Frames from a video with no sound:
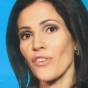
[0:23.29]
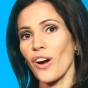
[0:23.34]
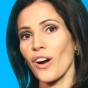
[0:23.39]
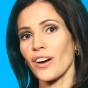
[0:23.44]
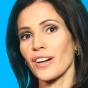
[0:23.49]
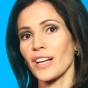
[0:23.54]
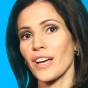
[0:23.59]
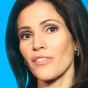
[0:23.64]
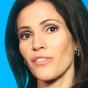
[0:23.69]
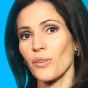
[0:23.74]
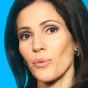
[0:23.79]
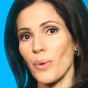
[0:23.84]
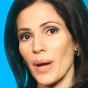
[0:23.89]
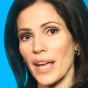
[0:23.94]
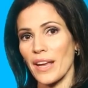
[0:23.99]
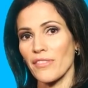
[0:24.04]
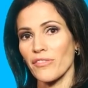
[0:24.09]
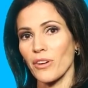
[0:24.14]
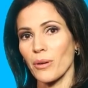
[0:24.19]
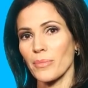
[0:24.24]
far enough
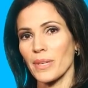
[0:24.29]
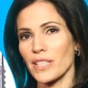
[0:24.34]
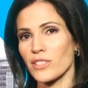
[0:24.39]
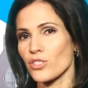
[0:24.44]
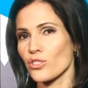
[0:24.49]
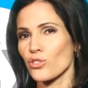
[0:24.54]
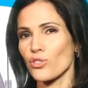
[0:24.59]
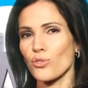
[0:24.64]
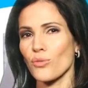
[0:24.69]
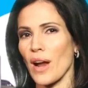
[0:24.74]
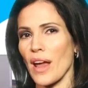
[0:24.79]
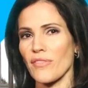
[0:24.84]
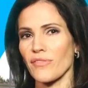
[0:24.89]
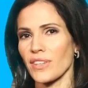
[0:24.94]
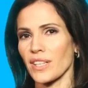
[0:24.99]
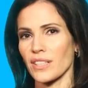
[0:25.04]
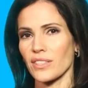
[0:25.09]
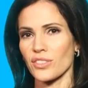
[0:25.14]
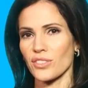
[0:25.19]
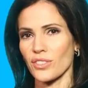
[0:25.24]
away from its
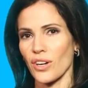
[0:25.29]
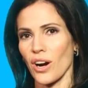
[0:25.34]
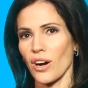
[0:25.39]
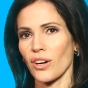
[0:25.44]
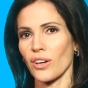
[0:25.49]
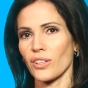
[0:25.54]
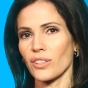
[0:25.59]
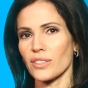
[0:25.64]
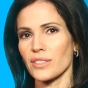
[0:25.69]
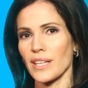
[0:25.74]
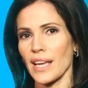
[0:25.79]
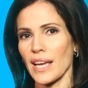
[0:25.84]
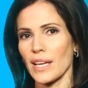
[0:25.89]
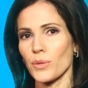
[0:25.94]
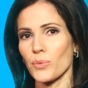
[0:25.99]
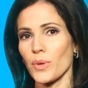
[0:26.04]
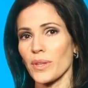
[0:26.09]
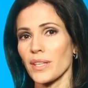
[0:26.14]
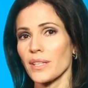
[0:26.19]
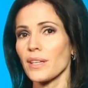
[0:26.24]
traffic snarls
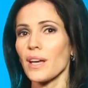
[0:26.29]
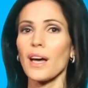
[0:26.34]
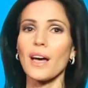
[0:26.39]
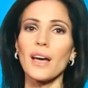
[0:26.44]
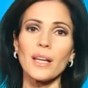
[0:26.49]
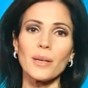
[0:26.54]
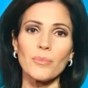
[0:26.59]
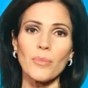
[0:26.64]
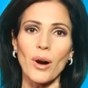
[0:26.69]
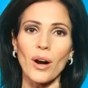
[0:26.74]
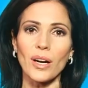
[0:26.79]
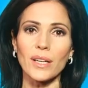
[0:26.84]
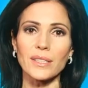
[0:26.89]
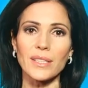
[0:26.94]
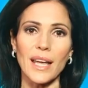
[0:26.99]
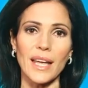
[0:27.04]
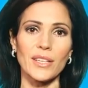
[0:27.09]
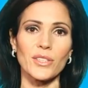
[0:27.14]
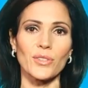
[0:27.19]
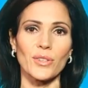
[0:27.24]
and with an
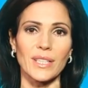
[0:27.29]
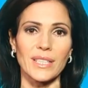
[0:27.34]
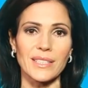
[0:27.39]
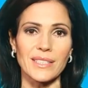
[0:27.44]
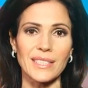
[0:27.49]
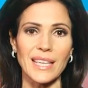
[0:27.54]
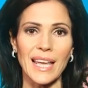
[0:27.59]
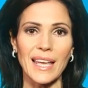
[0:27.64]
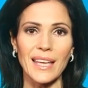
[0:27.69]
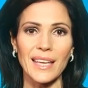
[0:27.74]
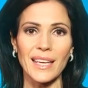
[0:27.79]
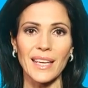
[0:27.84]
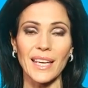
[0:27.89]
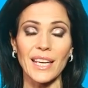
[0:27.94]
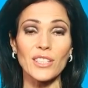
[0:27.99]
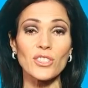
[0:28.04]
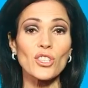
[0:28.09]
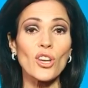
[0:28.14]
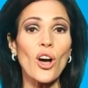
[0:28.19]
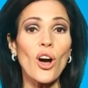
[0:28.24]
unmarked entrance.
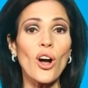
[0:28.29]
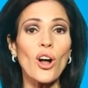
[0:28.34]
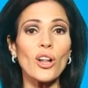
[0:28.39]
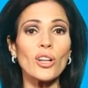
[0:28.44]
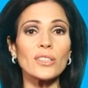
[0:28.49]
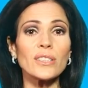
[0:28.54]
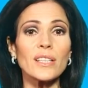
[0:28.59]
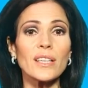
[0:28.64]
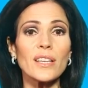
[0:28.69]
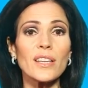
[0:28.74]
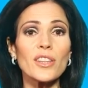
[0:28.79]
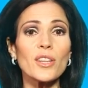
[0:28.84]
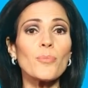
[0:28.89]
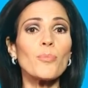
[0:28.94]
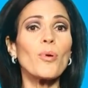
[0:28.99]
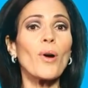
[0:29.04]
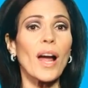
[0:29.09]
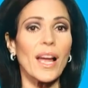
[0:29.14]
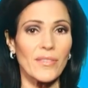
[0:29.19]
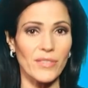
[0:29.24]
It's called The
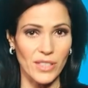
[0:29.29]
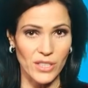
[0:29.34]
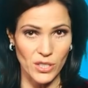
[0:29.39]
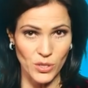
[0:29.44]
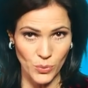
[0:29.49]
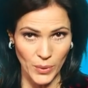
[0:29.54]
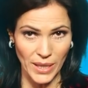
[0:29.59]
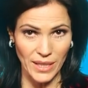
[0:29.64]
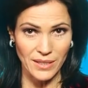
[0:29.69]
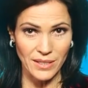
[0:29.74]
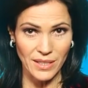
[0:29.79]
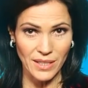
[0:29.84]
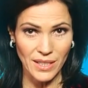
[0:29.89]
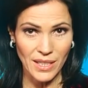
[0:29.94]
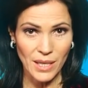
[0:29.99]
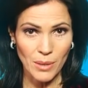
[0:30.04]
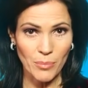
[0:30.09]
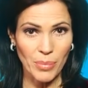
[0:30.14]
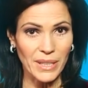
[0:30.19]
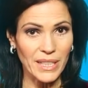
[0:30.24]
Private Suite,
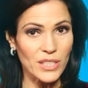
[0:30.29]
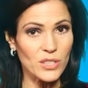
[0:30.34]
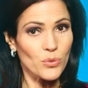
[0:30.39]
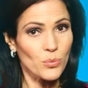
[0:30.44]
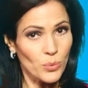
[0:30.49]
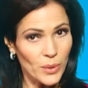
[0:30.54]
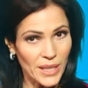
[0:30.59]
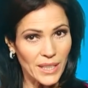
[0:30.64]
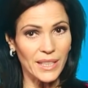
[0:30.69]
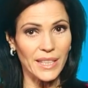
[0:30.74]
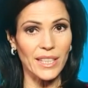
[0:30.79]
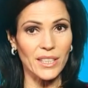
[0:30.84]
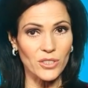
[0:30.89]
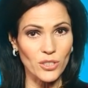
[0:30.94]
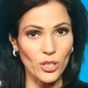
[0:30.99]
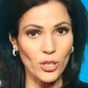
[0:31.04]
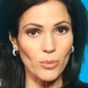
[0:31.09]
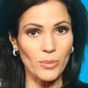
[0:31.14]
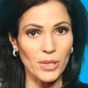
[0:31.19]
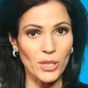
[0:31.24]
but it's really a
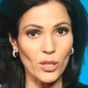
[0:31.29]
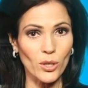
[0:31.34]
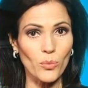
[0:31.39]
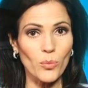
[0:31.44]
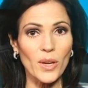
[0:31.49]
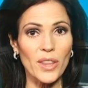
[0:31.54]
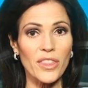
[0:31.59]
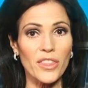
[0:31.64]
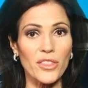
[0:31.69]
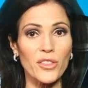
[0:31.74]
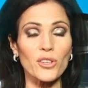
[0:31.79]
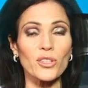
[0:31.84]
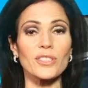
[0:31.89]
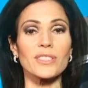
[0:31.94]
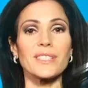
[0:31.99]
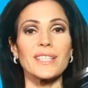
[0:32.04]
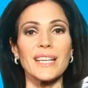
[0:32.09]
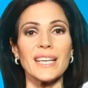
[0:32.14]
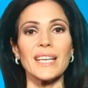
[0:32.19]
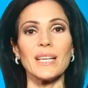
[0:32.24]
terminal with
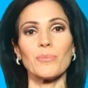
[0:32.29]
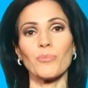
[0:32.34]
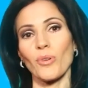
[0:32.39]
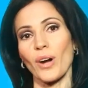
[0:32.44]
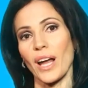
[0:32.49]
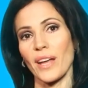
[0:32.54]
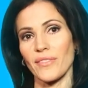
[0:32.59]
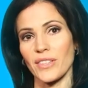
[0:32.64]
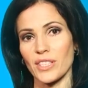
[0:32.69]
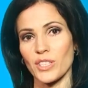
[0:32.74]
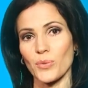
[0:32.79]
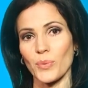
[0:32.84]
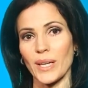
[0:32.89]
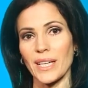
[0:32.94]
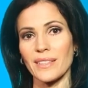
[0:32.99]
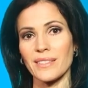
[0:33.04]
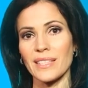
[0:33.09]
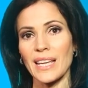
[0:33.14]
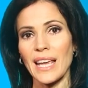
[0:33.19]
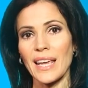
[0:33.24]
thirteen private
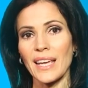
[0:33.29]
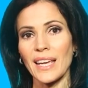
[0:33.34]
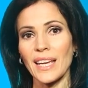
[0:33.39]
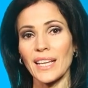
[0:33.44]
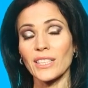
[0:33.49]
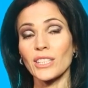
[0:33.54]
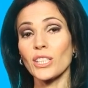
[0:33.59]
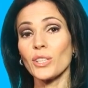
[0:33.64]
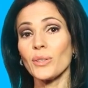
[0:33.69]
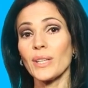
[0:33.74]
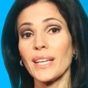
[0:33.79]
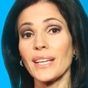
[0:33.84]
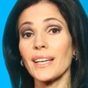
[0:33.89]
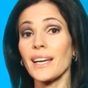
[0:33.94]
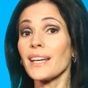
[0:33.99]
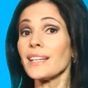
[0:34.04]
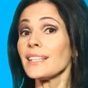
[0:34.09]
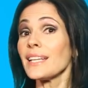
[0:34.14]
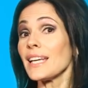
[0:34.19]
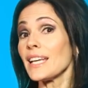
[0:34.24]
suites, including
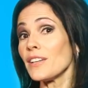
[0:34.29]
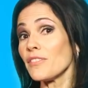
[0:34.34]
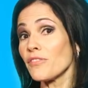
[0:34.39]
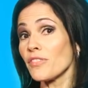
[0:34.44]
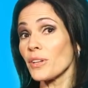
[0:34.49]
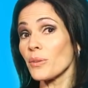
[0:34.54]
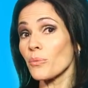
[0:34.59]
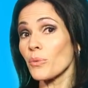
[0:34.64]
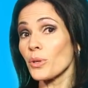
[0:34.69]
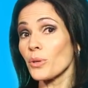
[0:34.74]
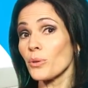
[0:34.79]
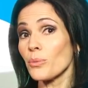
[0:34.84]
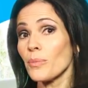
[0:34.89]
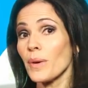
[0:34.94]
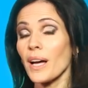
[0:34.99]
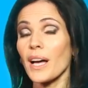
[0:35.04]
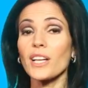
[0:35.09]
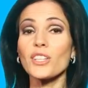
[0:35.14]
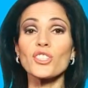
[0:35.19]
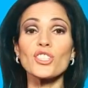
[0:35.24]
an infant
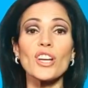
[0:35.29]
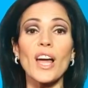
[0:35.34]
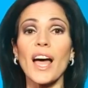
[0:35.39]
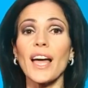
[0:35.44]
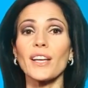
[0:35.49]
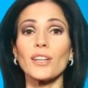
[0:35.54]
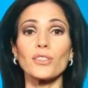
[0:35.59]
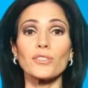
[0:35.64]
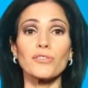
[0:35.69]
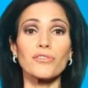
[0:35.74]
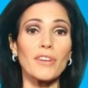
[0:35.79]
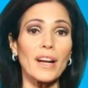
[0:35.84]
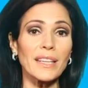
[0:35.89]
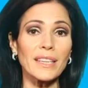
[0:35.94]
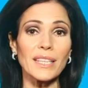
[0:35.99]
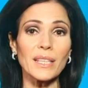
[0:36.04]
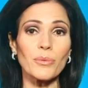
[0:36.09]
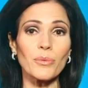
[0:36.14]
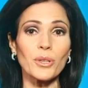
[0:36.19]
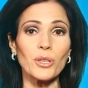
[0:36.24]
room, a
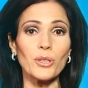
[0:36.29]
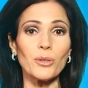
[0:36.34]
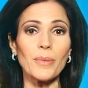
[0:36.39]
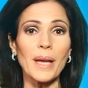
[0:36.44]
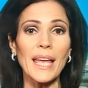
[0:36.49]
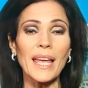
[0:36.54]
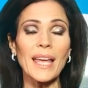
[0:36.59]
child-friendly room,